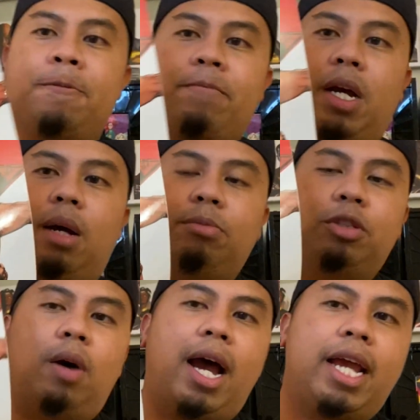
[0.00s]

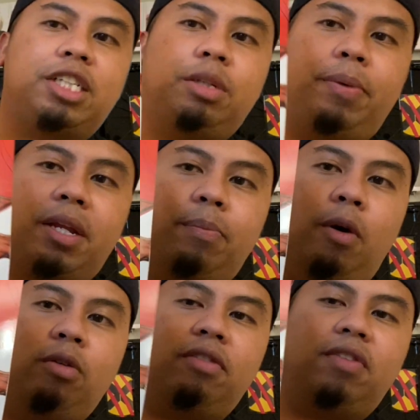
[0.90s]
So I actually picked
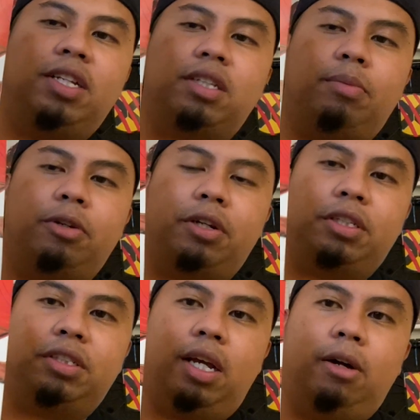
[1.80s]
both of these up during a
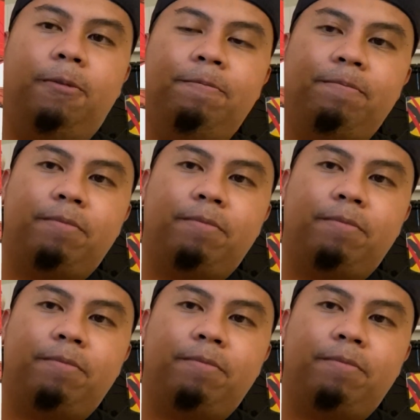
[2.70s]
sale